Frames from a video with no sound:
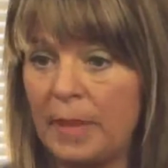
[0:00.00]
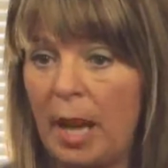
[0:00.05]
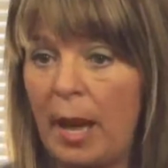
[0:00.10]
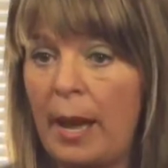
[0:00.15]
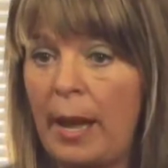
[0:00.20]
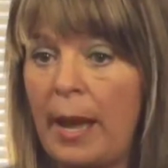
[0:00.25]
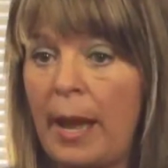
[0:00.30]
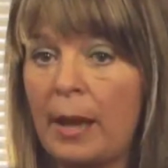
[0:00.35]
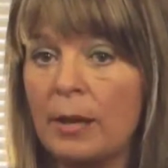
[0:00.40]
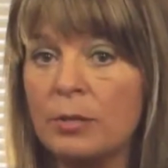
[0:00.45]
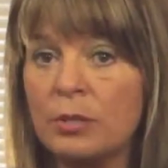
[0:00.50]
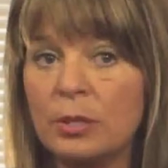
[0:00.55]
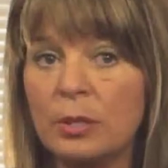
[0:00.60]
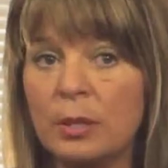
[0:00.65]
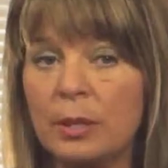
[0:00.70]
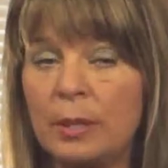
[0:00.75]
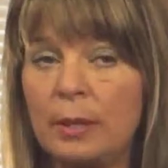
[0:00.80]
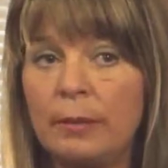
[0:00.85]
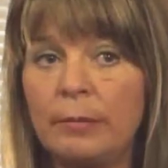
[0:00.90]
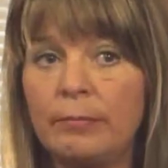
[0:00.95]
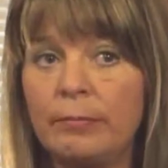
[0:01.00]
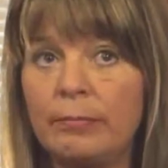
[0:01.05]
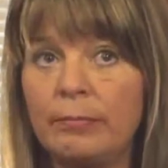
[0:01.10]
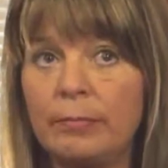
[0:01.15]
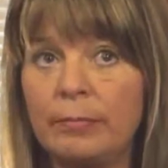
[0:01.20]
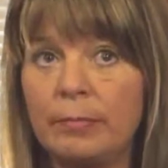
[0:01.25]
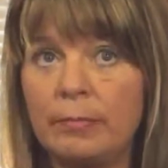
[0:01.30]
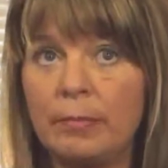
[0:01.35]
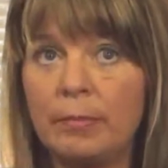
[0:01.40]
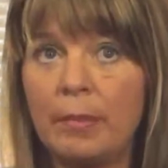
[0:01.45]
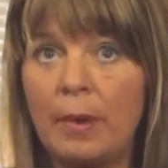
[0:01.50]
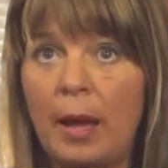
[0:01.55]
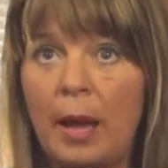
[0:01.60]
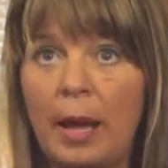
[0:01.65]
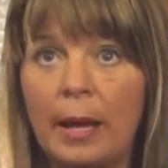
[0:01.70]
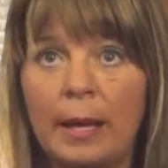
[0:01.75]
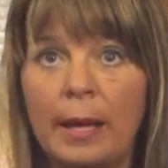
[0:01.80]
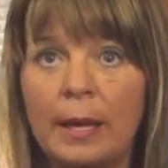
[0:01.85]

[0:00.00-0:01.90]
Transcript: I